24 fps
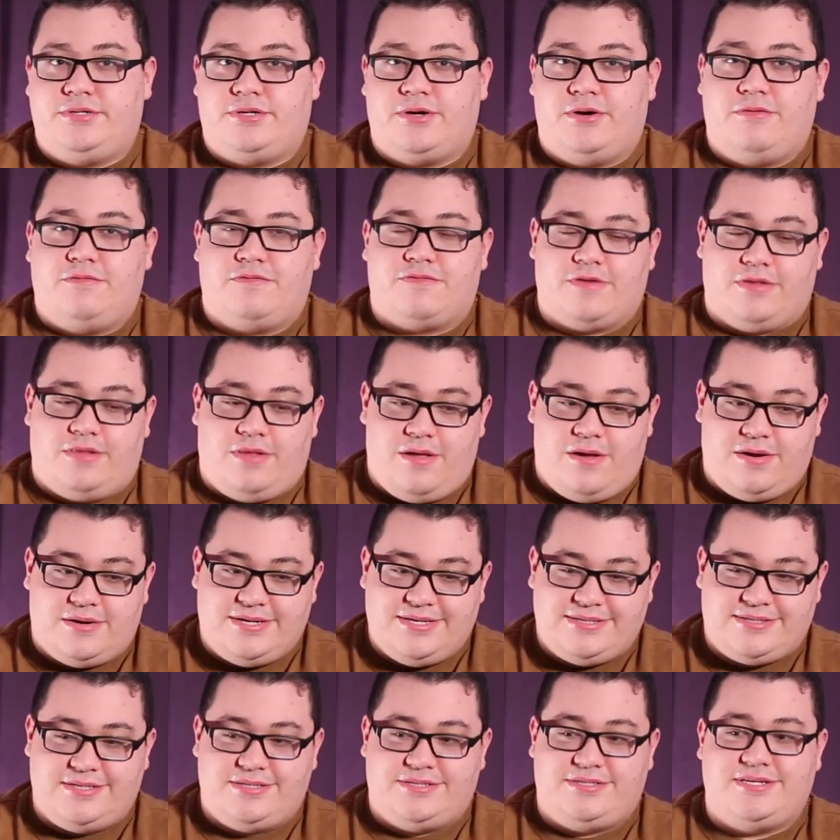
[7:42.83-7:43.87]
go for long
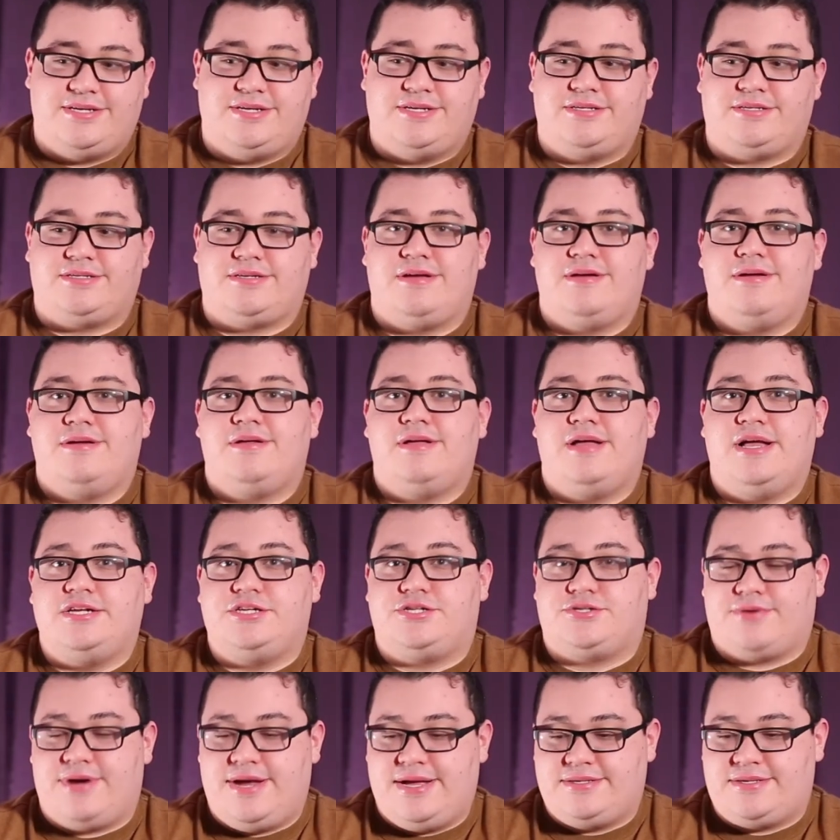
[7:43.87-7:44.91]
distances and
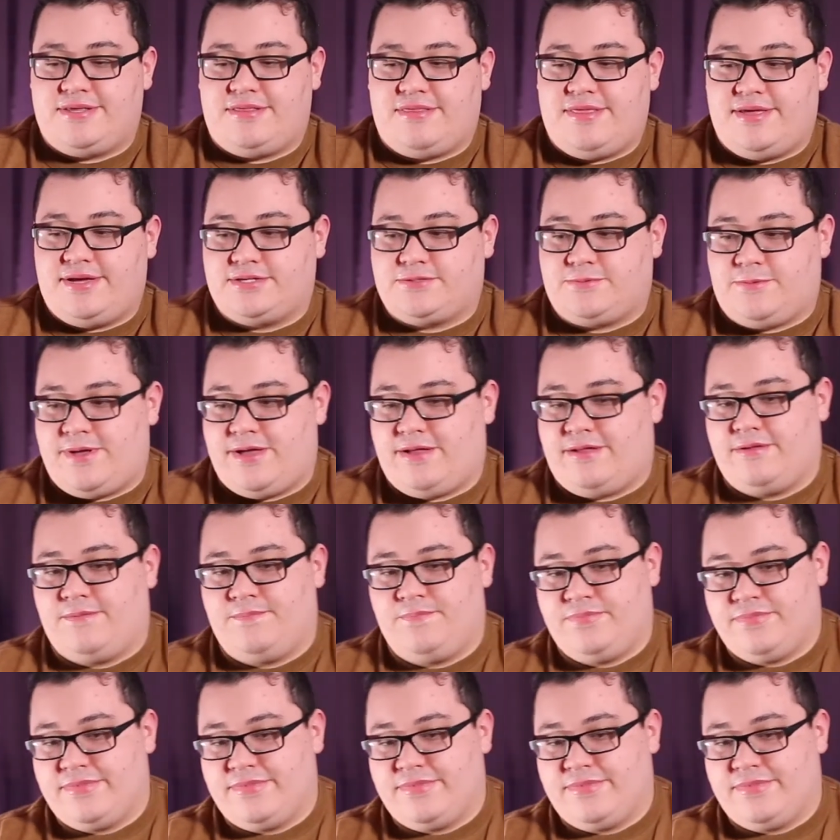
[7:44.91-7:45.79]
transit things well.